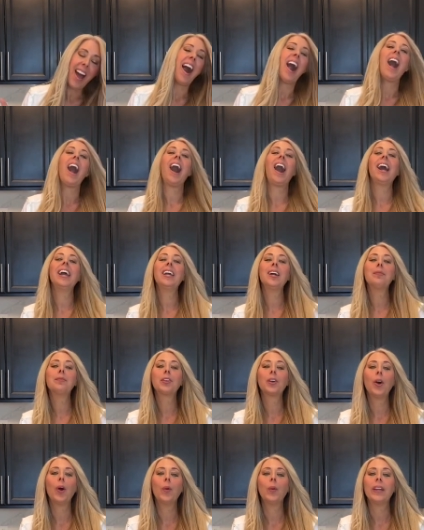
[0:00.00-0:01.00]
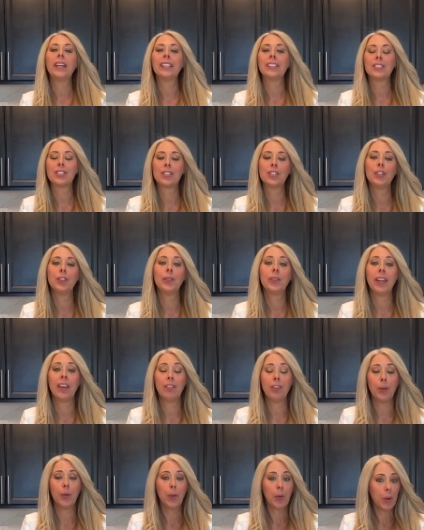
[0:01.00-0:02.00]
I am going to give
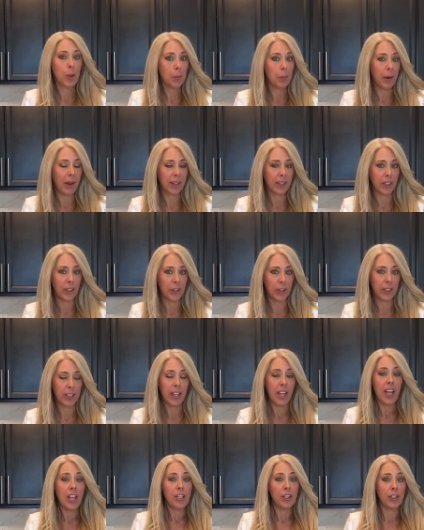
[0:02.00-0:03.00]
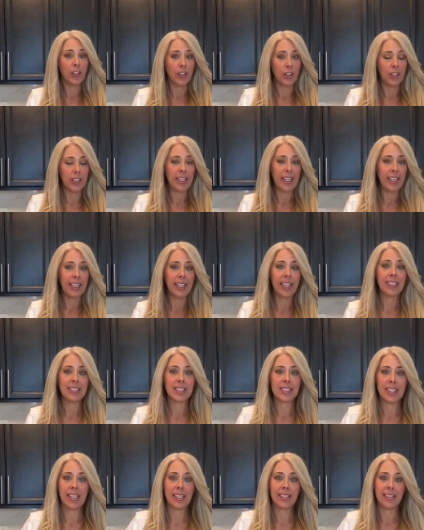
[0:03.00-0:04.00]
you a coupon code. You can go to
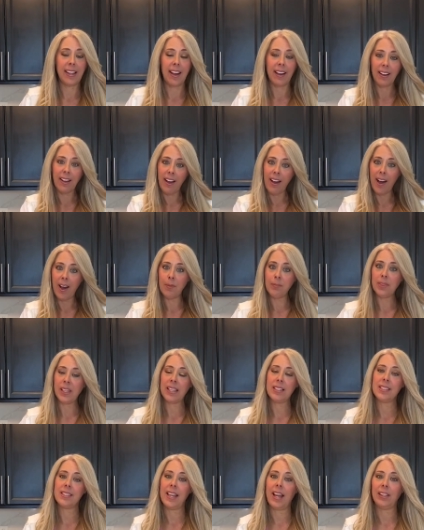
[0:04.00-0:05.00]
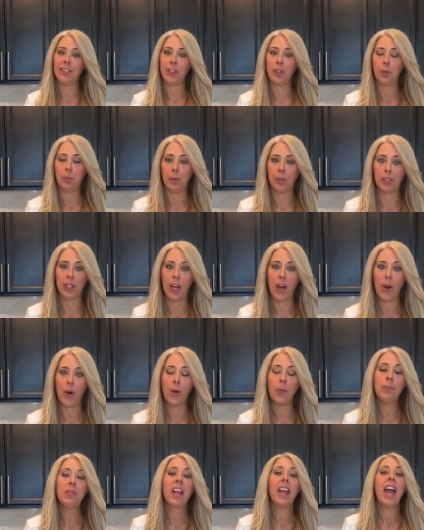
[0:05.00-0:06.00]
enhancedskin.com, that's down here
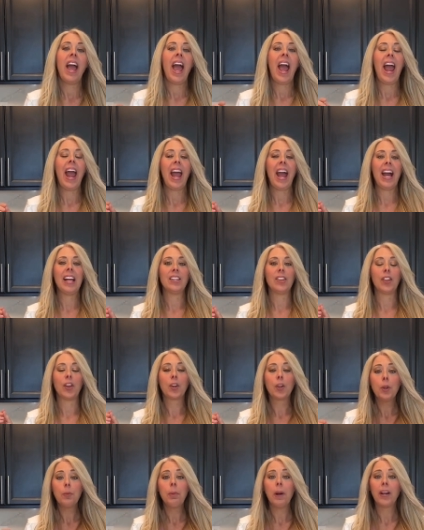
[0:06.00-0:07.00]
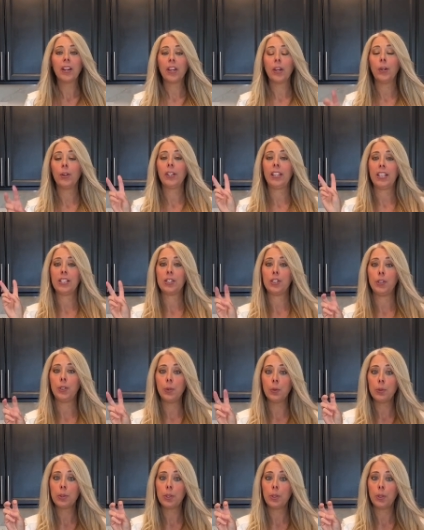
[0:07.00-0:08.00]
below. And the coupon code is
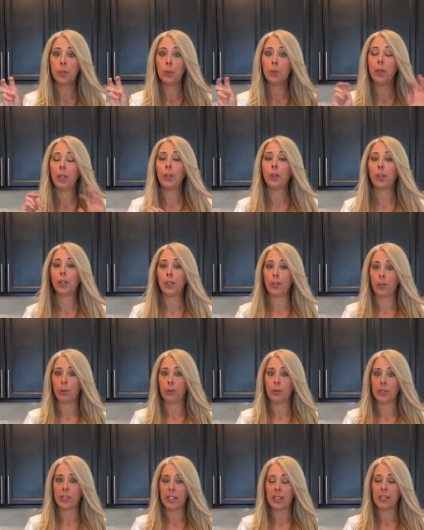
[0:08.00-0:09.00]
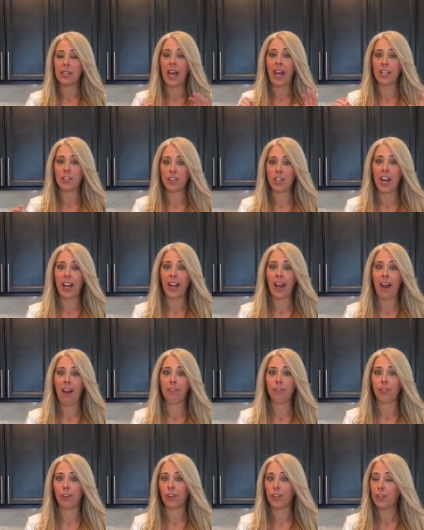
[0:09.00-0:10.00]
YouTube. You can use this at
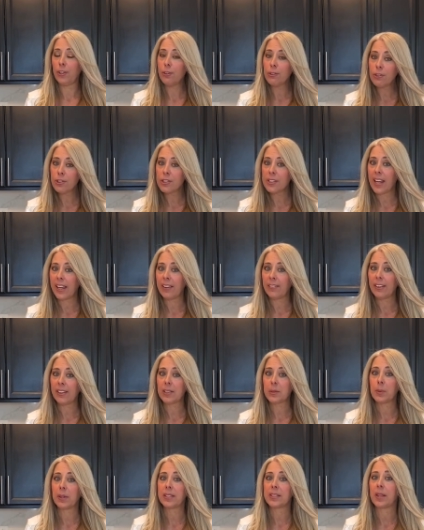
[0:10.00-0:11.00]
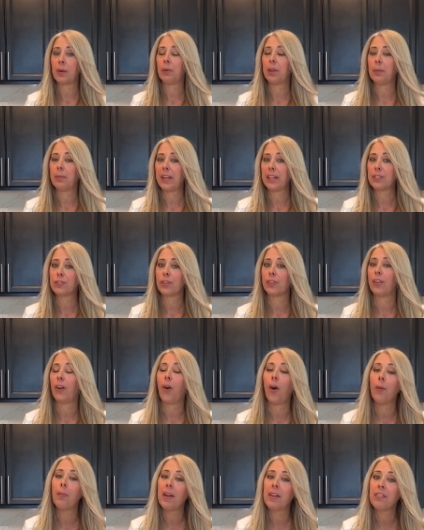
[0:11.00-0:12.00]
checkout for huge savings, because I want to make sure that
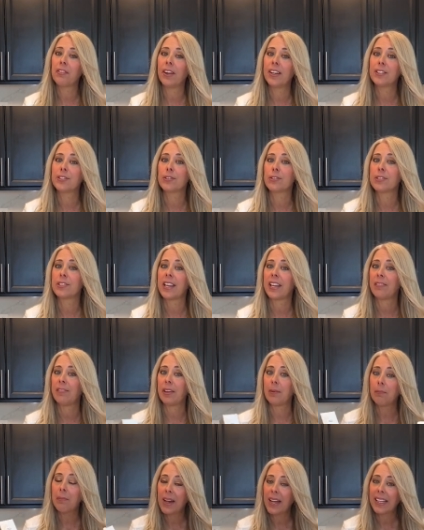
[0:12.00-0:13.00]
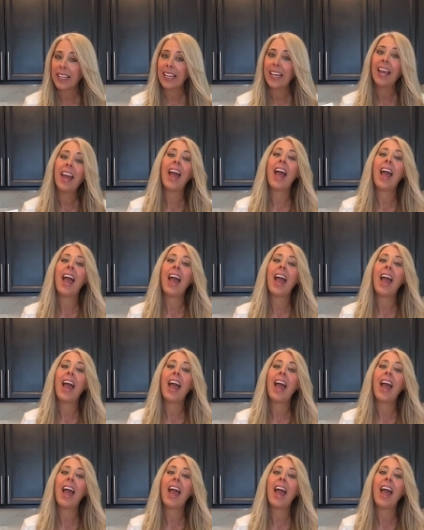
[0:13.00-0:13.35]
all my friends are saving money